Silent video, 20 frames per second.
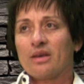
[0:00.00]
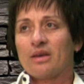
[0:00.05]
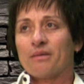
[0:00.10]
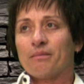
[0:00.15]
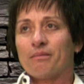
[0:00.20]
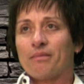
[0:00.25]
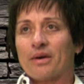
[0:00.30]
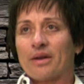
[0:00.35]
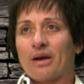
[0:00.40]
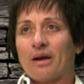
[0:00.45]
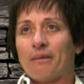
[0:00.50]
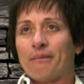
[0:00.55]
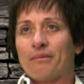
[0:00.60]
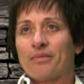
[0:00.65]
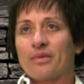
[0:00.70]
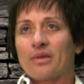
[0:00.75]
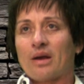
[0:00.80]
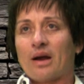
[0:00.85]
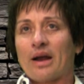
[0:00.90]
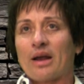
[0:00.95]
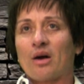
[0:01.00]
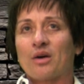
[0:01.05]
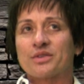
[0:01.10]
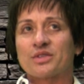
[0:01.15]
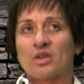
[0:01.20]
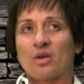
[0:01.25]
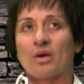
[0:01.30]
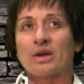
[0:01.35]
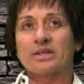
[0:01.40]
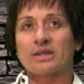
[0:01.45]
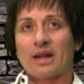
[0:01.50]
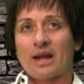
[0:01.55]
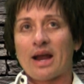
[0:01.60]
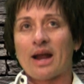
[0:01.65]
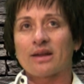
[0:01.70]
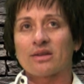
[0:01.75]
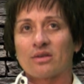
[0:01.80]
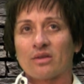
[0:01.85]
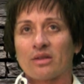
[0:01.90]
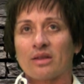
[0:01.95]
But I also know as an
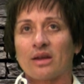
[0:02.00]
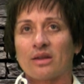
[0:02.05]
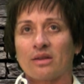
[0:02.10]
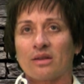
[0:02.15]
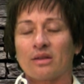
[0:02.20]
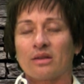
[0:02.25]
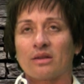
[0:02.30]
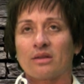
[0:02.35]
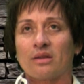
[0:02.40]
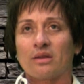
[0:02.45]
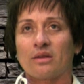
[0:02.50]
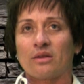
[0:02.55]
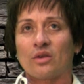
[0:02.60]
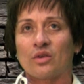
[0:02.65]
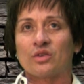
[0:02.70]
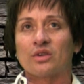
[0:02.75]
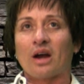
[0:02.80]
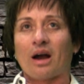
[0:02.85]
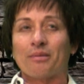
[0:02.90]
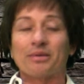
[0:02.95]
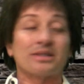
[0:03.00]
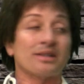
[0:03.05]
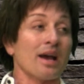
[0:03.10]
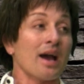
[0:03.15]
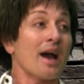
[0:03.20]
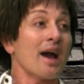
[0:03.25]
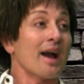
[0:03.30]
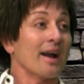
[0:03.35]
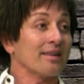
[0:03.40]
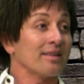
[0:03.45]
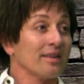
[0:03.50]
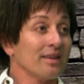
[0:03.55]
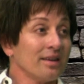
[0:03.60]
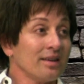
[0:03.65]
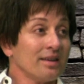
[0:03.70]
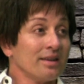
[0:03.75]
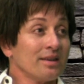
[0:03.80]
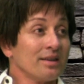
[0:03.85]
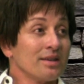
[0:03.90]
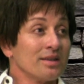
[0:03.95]
actor that your job is to act.
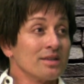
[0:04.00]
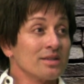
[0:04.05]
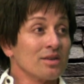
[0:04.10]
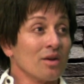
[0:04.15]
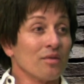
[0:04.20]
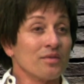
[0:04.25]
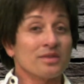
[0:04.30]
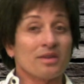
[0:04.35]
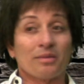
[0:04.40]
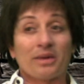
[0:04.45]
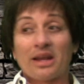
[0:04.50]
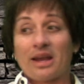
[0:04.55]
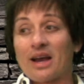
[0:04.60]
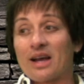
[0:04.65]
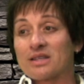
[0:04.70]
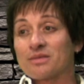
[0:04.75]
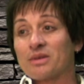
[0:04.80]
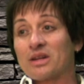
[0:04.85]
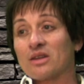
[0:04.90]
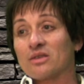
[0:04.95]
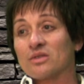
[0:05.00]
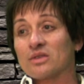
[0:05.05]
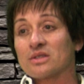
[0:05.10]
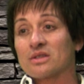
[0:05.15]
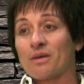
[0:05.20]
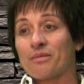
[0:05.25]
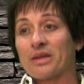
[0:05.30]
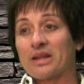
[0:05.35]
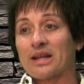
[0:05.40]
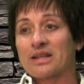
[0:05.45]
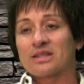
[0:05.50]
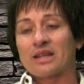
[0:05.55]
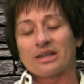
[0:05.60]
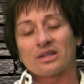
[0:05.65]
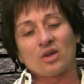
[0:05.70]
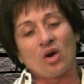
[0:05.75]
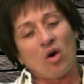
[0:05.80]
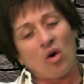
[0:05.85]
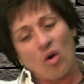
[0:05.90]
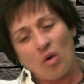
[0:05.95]
So if somebody asks me to do something that's like
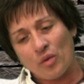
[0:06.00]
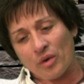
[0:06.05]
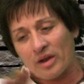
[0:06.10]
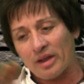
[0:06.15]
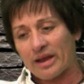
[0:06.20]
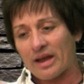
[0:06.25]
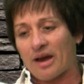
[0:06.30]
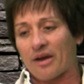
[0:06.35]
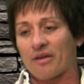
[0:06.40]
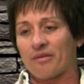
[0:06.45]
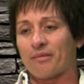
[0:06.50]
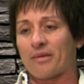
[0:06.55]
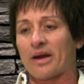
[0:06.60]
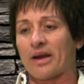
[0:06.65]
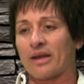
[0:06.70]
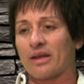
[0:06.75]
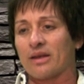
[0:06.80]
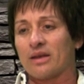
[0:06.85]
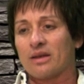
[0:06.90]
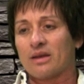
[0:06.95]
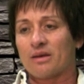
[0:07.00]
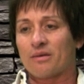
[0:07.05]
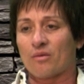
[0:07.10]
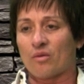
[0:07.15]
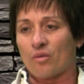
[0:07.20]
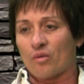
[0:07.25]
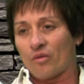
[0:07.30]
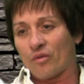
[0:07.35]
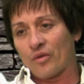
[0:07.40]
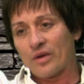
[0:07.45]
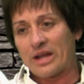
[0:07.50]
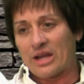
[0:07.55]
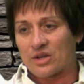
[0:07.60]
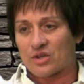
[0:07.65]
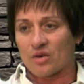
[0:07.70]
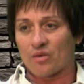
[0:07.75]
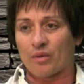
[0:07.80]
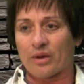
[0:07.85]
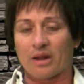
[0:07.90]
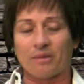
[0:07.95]
totally out of my reach
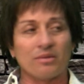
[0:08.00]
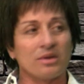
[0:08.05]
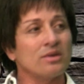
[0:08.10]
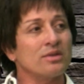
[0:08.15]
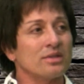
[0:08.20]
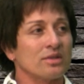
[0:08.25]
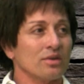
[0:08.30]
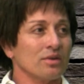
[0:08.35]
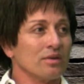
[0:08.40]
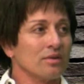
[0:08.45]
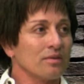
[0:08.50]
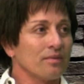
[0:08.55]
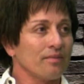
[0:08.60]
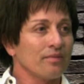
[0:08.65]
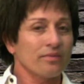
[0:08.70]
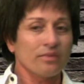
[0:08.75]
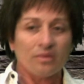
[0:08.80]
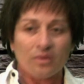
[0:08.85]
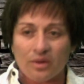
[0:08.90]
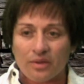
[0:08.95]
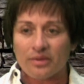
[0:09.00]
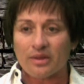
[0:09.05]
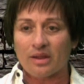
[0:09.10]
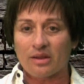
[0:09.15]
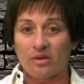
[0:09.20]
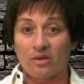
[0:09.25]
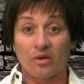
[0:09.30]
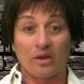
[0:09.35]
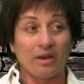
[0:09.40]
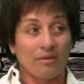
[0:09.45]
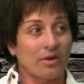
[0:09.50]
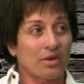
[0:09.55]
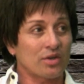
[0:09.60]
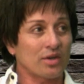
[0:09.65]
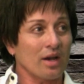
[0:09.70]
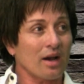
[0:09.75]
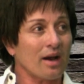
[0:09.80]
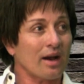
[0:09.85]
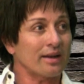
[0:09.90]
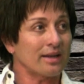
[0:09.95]
or what I'm used to, well, then you give it a
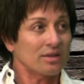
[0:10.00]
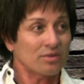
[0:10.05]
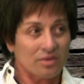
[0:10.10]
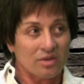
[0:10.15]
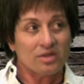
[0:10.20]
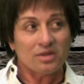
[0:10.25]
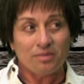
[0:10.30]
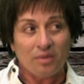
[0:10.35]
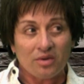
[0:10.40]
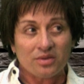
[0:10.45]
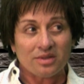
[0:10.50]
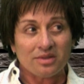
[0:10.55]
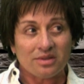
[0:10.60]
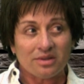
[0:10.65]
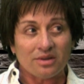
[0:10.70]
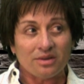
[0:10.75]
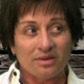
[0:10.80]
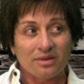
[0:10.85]
shot. That's what you're supposed to do.